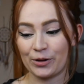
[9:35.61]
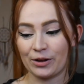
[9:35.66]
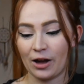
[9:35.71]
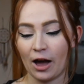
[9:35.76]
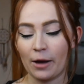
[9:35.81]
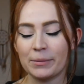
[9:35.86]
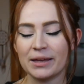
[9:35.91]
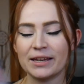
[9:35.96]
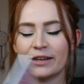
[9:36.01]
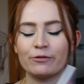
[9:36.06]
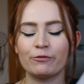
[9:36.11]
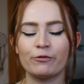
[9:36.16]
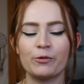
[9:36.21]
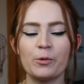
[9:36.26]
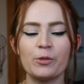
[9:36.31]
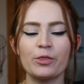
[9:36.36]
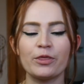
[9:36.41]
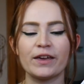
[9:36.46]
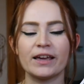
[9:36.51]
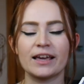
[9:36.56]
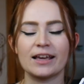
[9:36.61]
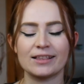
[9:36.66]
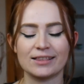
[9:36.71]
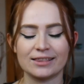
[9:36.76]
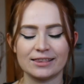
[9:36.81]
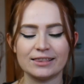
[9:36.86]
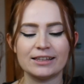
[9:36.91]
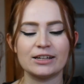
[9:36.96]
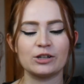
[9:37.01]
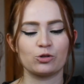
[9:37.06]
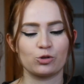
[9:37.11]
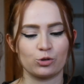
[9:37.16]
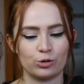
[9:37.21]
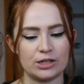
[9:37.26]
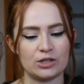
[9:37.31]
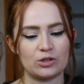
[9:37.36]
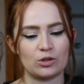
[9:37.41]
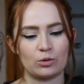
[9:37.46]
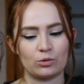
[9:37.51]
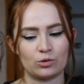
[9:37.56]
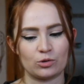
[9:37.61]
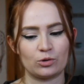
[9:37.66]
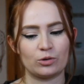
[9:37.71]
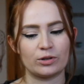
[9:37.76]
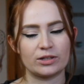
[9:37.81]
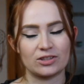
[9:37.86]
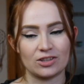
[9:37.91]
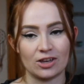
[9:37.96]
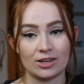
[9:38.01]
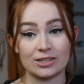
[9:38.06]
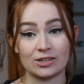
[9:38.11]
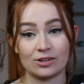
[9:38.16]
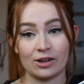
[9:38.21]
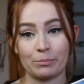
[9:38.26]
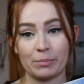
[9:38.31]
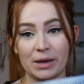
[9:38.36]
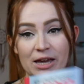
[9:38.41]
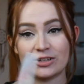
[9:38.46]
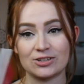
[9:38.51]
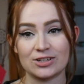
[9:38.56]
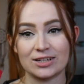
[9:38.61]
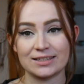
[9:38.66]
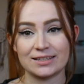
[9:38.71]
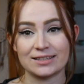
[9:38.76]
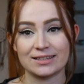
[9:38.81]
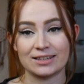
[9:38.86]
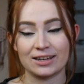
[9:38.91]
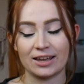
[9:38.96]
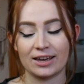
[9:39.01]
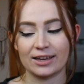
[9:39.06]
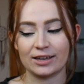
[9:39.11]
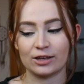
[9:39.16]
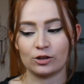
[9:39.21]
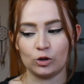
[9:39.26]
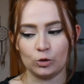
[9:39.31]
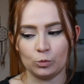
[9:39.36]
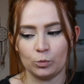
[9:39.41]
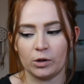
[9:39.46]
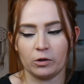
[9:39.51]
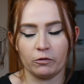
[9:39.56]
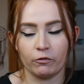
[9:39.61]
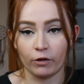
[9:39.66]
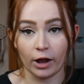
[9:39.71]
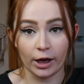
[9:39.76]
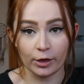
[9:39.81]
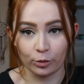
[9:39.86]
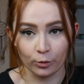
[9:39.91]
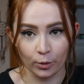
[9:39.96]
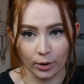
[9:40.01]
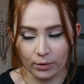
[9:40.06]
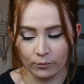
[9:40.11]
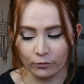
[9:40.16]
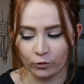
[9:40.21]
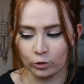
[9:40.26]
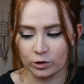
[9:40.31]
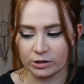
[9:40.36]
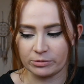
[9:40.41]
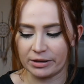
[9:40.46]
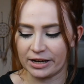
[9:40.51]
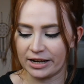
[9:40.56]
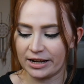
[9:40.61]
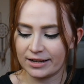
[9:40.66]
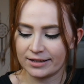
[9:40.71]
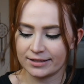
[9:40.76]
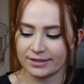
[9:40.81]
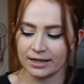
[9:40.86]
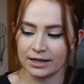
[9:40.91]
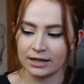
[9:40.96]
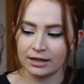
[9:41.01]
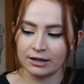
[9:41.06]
I mean, for one thing, it's literally so short, it's 39 pages. Like, you will fly through it in 40 minutes.